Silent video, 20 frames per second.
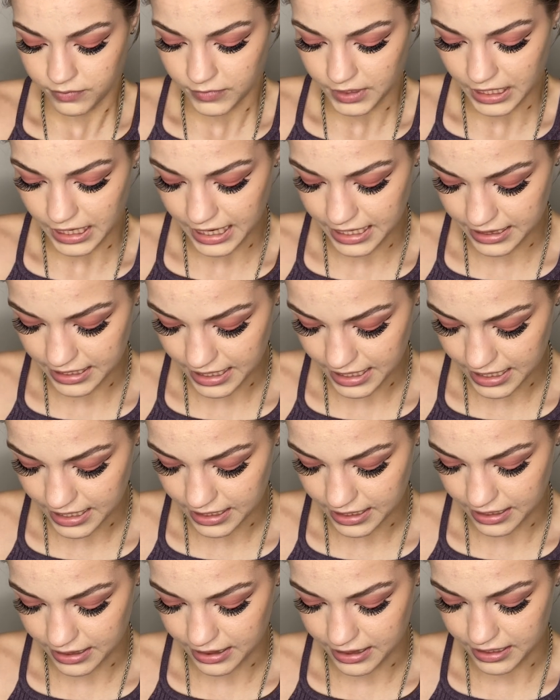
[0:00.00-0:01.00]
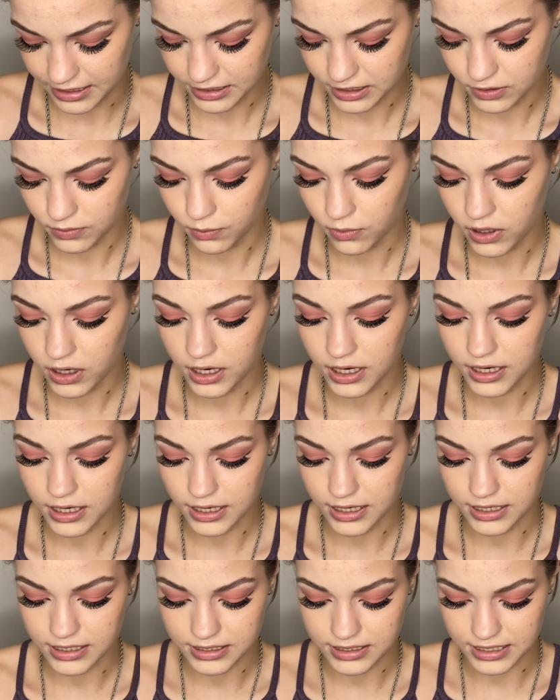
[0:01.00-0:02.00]
And then this one
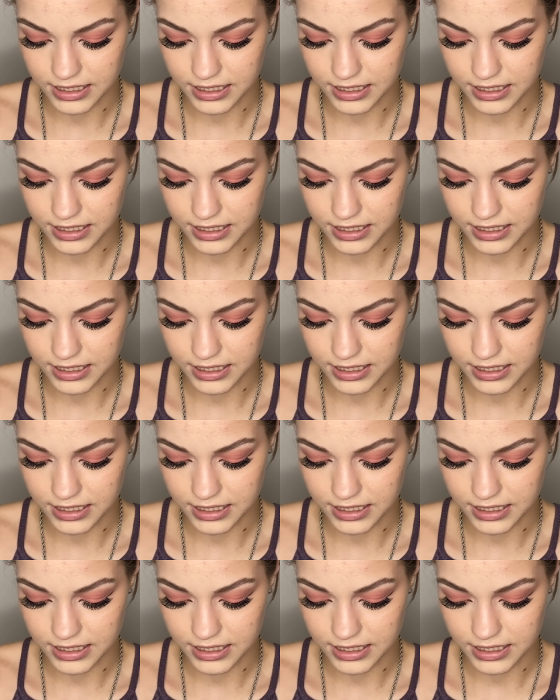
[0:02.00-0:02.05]
is